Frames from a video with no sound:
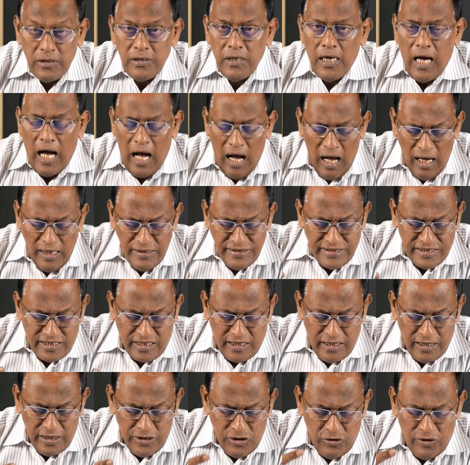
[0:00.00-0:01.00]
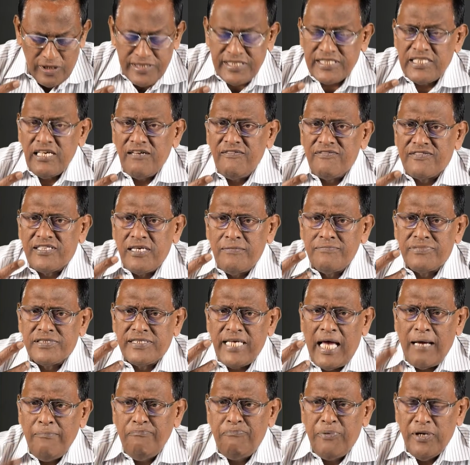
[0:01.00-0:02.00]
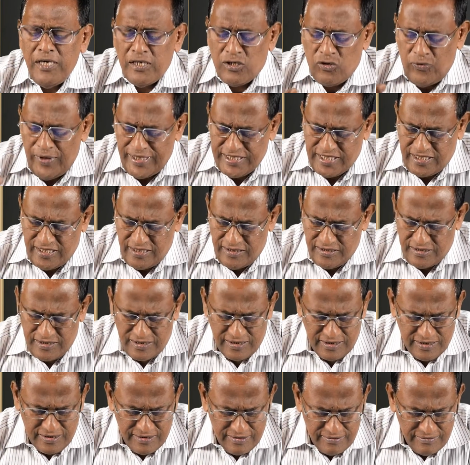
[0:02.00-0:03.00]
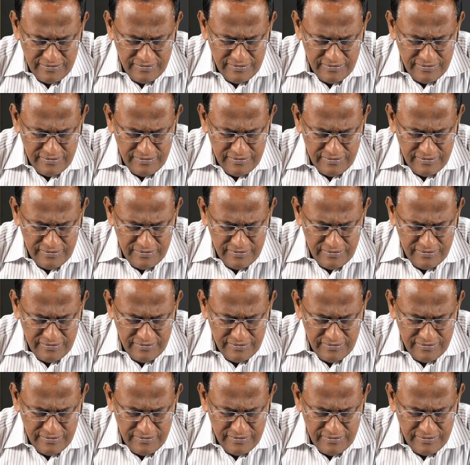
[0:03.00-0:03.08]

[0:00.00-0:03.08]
Ask yourself some sample questions.